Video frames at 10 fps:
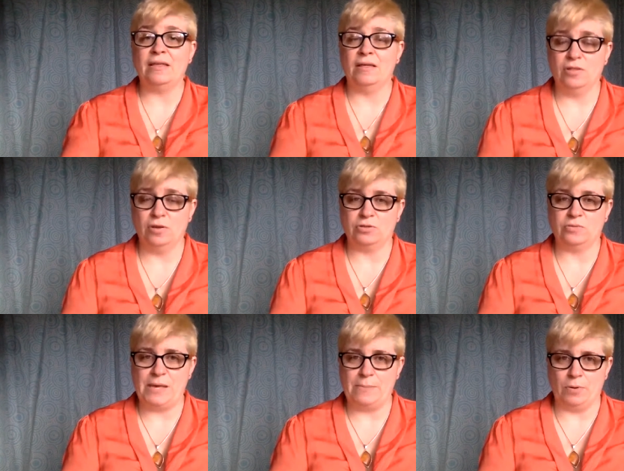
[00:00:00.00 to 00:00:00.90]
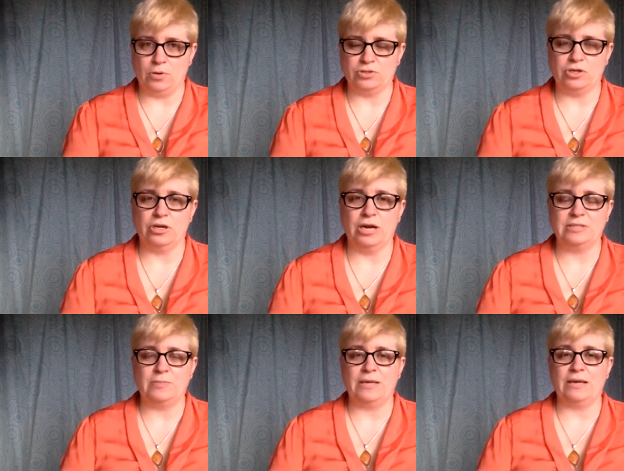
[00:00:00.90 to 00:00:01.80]
those people. So you're not
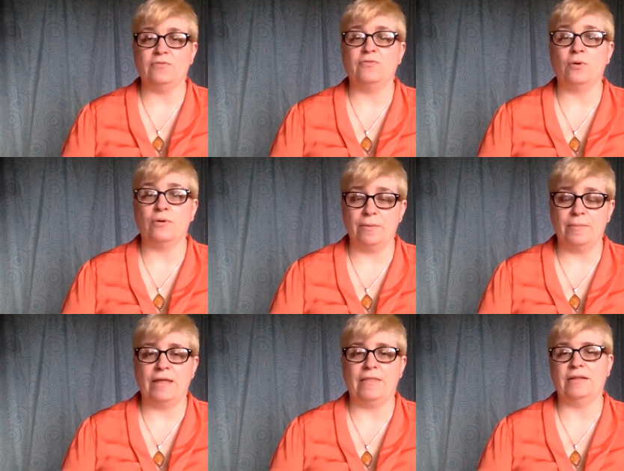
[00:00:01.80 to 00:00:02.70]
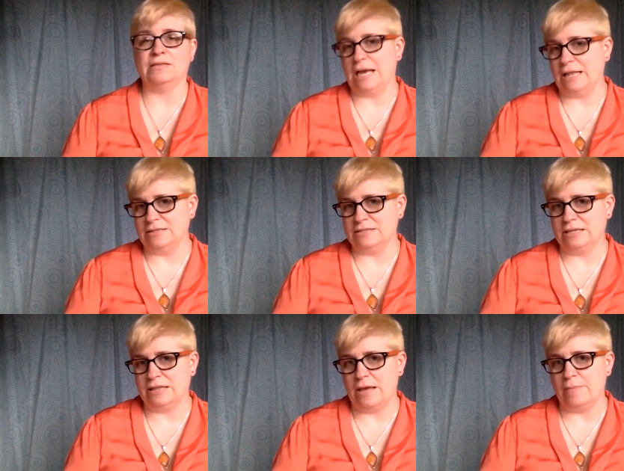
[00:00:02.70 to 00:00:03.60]
speaking for them and then
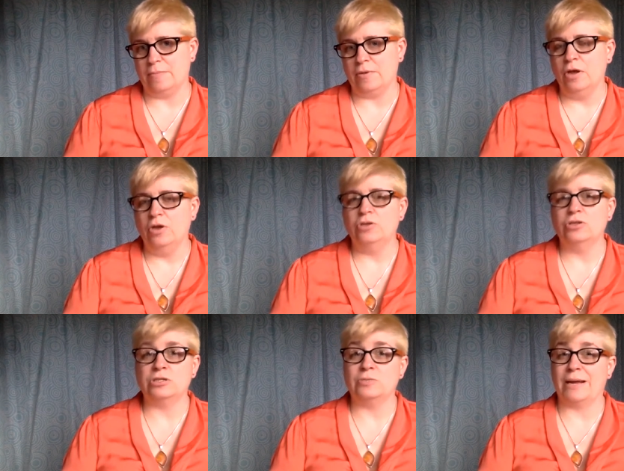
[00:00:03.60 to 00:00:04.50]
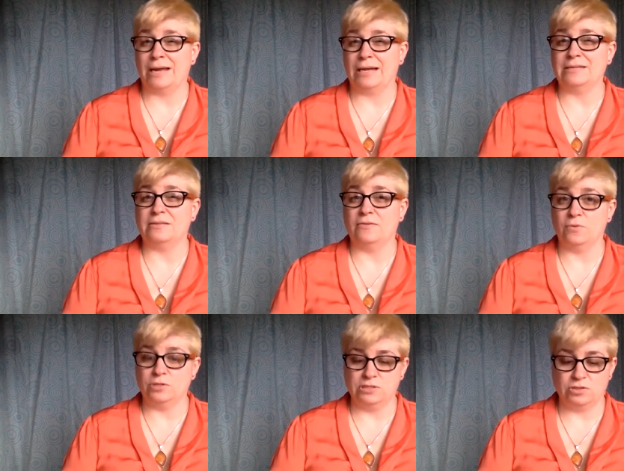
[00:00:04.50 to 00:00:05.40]
silencing them. You're just recognizing the
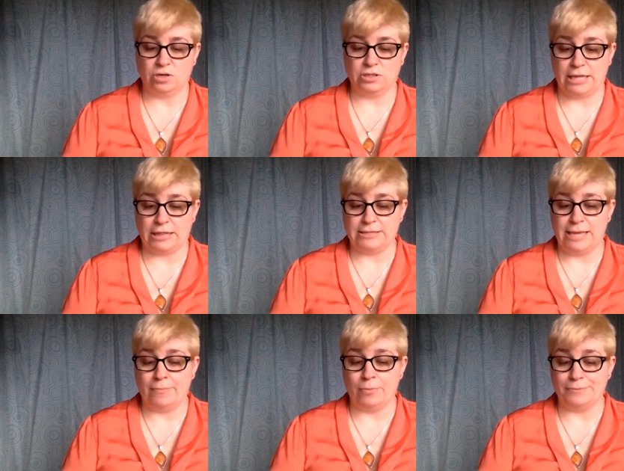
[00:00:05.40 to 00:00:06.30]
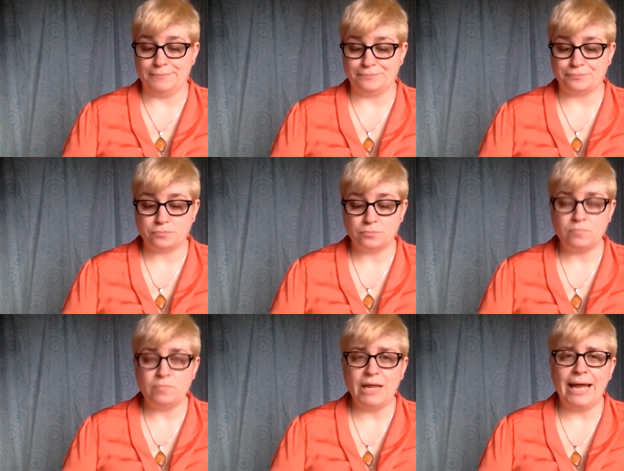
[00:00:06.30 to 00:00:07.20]
voices aren't at the table.
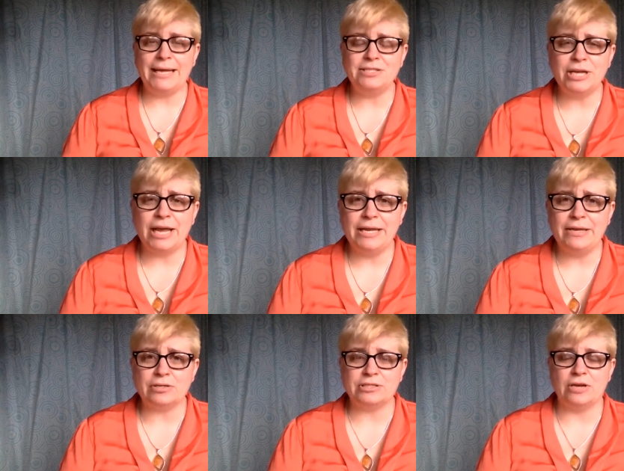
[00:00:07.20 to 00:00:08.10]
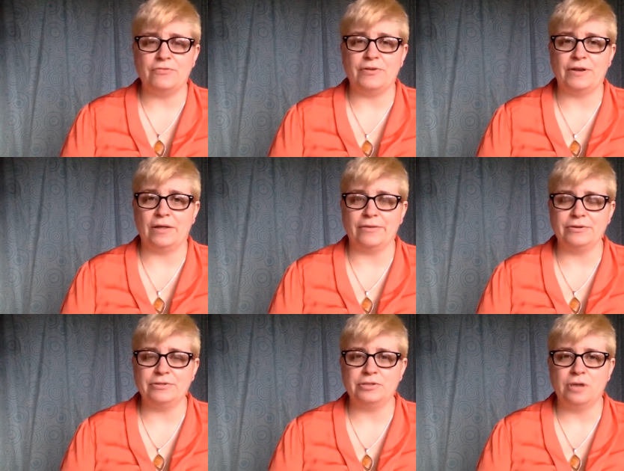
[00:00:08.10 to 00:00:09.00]
Educating yourself and
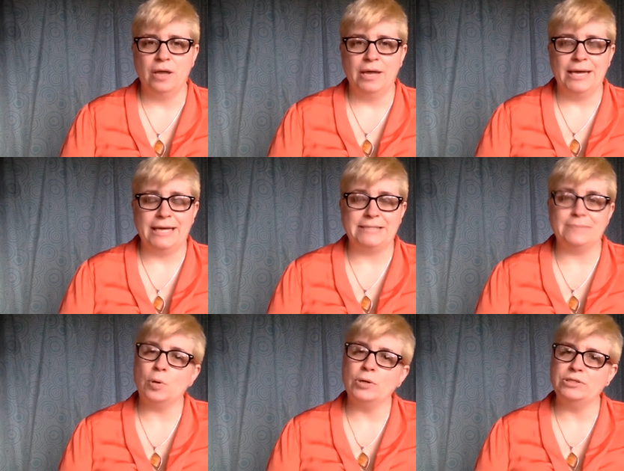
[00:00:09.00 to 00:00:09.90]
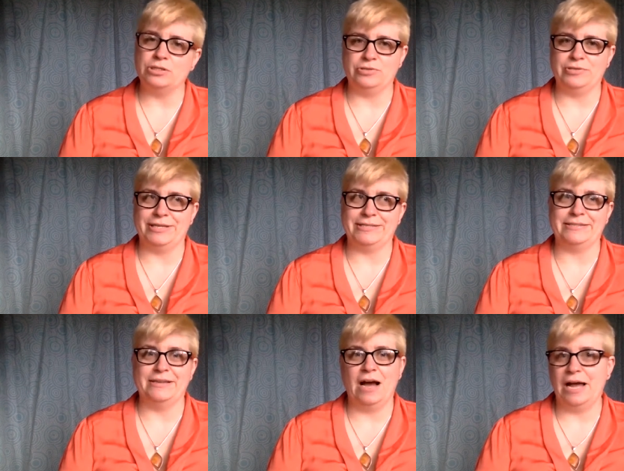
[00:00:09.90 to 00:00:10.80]
others. It's important to do this
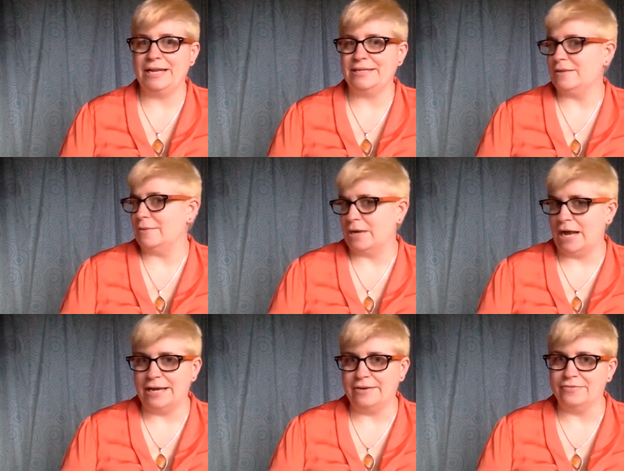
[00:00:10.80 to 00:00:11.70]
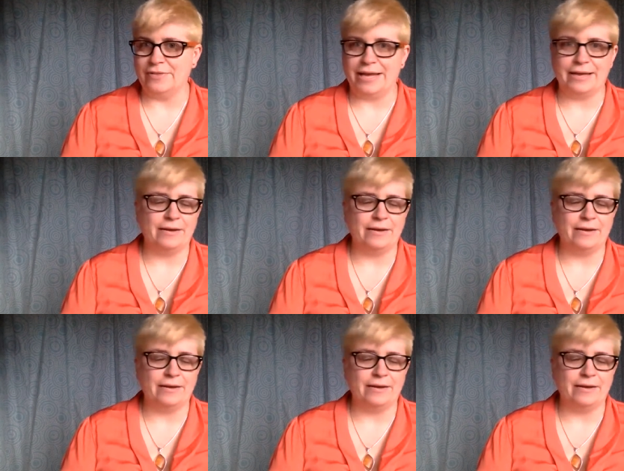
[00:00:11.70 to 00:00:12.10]
not as some kind of like